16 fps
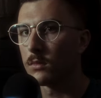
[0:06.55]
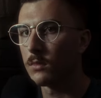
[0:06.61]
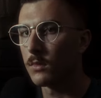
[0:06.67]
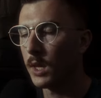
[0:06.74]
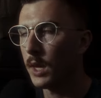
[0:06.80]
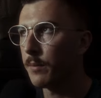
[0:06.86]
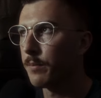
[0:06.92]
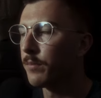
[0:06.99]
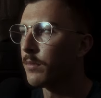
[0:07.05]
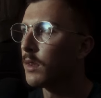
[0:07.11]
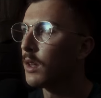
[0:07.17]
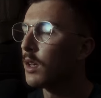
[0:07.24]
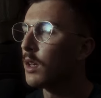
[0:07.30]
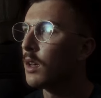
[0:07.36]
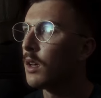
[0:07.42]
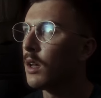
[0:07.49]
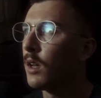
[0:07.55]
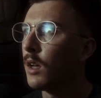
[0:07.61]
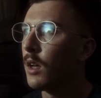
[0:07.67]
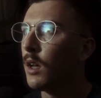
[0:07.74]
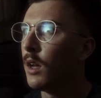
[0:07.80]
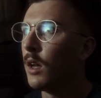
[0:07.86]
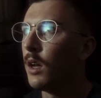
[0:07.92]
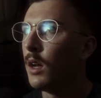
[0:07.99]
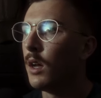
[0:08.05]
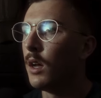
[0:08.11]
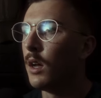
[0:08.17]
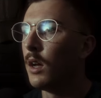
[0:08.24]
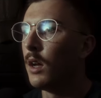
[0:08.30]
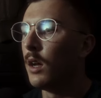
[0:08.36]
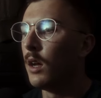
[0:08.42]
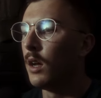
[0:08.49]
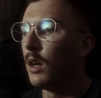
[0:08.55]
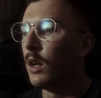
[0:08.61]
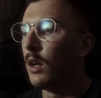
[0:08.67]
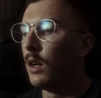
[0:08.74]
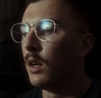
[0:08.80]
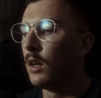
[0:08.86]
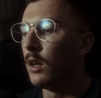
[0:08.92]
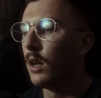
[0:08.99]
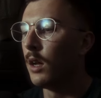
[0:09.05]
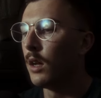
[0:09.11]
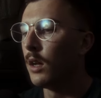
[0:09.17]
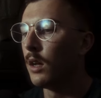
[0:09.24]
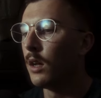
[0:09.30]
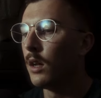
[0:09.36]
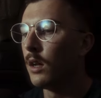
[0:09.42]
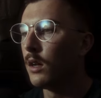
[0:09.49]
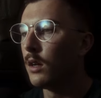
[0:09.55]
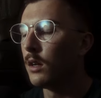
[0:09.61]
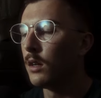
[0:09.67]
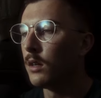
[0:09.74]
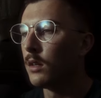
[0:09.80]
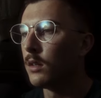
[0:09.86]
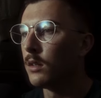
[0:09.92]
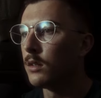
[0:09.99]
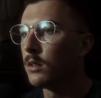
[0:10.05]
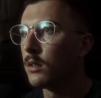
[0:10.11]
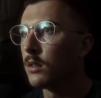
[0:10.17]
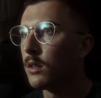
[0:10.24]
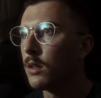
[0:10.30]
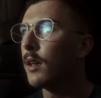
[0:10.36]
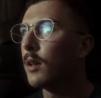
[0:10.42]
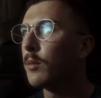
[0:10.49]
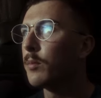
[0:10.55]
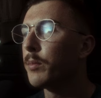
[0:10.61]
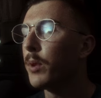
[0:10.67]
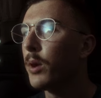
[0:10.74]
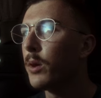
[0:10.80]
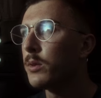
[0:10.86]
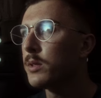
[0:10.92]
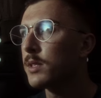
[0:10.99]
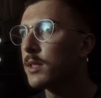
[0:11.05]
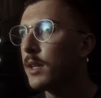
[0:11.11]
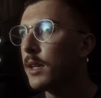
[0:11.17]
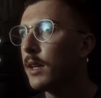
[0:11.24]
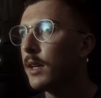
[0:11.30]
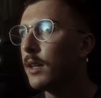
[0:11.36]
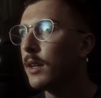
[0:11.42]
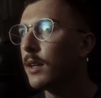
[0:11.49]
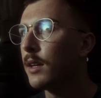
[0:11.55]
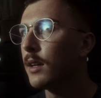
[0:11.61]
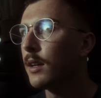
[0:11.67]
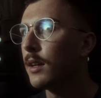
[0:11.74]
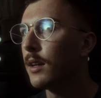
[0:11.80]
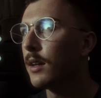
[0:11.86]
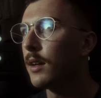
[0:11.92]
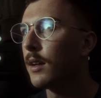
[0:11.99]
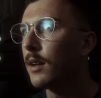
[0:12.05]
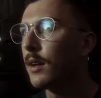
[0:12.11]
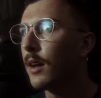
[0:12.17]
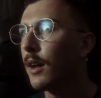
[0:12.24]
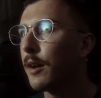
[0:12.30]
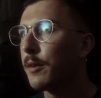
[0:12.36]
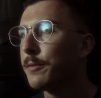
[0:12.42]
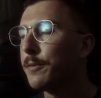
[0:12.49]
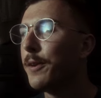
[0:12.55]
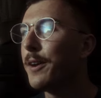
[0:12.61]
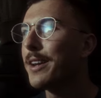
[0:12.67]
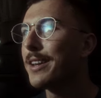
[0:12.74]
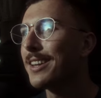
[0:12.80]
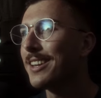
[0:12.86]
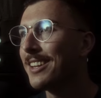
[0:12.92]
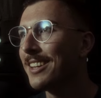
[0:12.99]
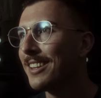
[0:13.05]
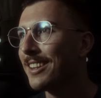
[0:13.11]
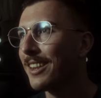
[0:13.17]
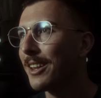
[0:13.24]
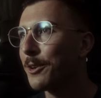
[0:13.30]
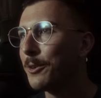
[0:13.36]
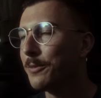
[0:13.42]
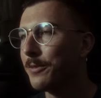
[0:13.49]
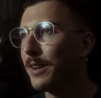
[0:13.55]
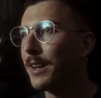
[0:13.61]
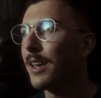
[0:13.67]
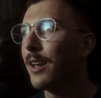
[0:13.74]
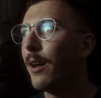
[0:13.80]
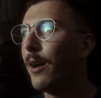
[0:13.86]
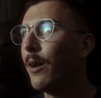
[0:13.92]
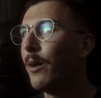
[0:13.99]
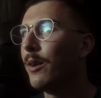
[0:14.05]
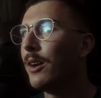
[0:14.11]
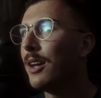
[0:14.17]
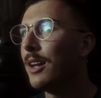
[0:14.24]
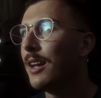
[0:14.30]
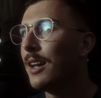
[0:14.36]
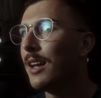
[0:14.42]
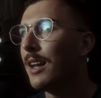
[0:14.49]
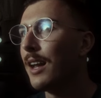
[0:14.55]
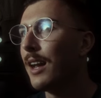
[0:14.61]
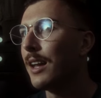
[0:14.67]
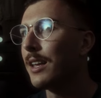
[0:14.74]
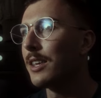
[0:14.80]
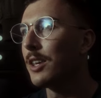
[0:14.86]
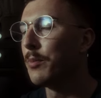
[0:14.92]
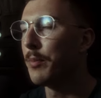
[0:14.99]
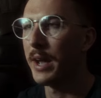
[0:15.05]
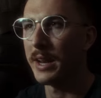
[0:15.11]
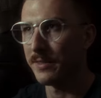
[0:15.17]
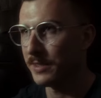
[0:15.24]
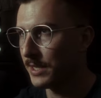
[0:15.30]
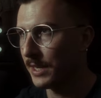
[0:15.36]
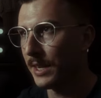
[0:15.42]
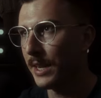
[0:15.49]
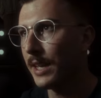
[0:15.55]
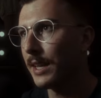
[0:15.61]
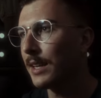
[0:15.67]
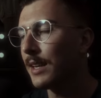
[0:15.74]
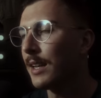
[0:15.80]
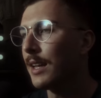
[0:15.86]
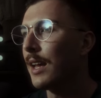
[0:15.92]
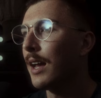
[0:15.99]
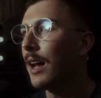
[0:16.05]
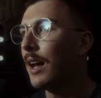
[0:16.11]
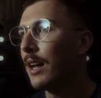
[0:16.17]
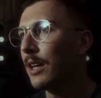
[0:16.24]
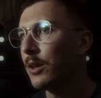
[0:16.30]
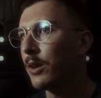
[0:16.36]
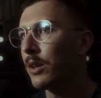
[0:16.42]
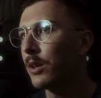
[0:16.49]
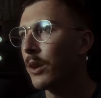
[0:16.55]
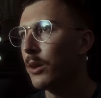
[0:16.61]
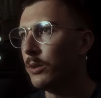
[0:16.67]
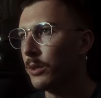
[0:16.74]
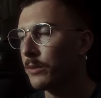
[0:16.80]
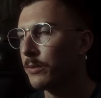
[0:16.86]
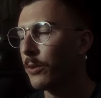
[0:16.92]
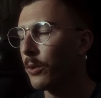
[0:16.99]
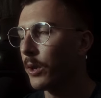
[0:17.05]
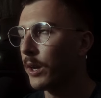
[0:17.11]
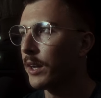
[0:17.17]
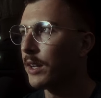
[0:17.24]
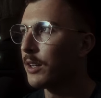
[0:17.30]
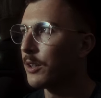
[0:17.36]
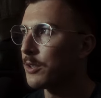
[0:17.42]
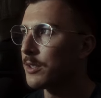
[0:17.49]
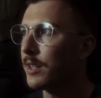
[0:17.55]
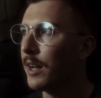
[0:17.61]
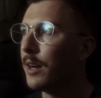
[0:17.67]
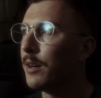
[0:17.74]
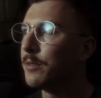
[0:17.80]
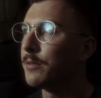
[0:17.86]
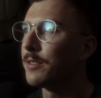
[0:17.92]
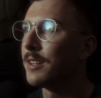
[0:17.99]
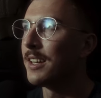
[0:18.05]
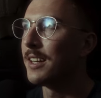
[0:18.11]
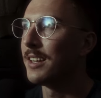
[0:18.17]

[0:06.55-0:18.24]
Okay. So about a week ago, I posted a fun little video. You might have seen it. You can go look for it yourself.